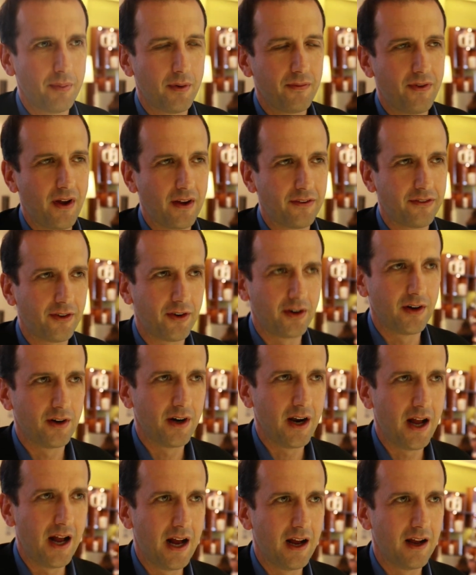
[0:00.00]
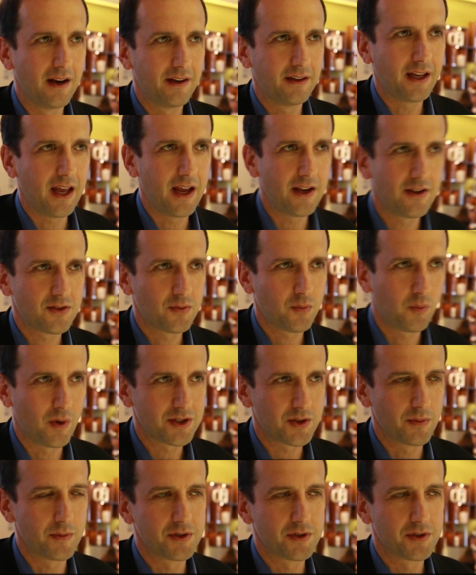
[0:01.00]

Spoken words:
professor at Case Western